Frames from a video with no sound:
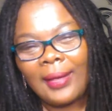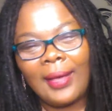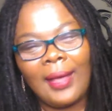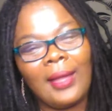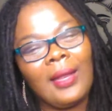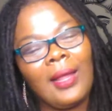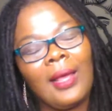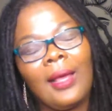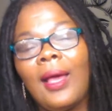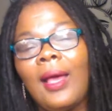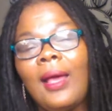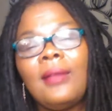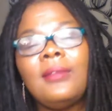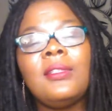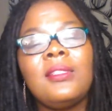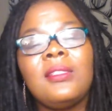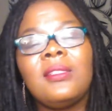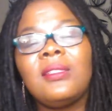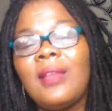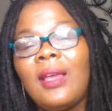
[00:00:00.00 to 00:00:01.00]
I
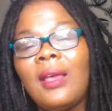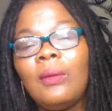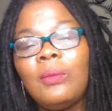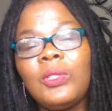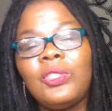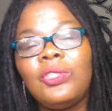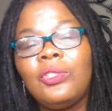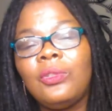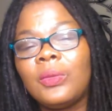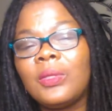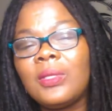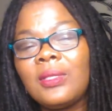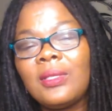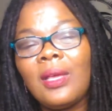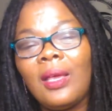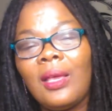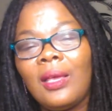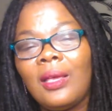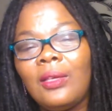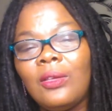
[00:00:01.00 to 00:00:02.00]
understand what she was
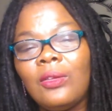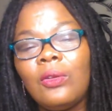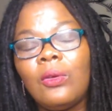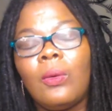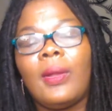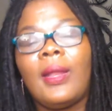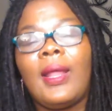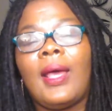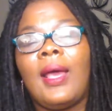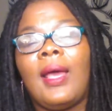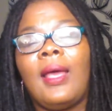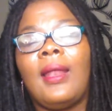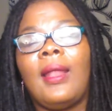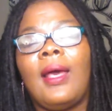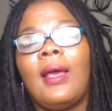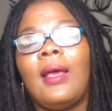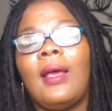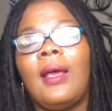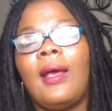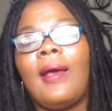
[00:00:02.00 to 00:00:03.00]
saying, you know, and
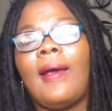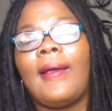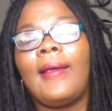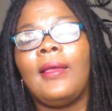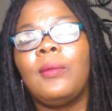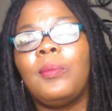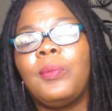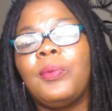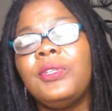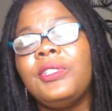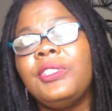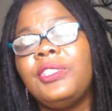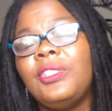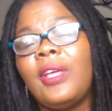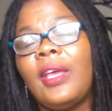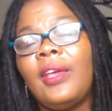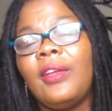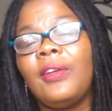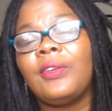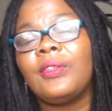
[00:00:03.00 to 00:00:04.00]
I could
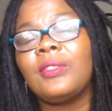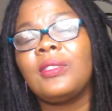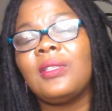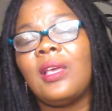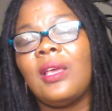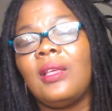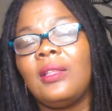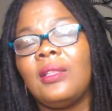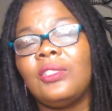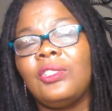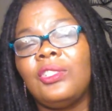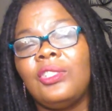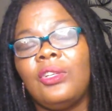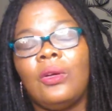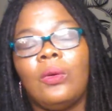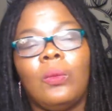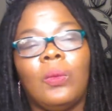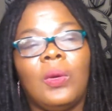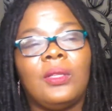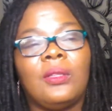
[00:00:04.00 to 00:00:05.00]
appreciate her saying that she
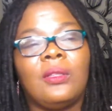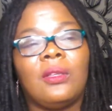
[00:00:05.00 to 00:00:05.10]
don't want the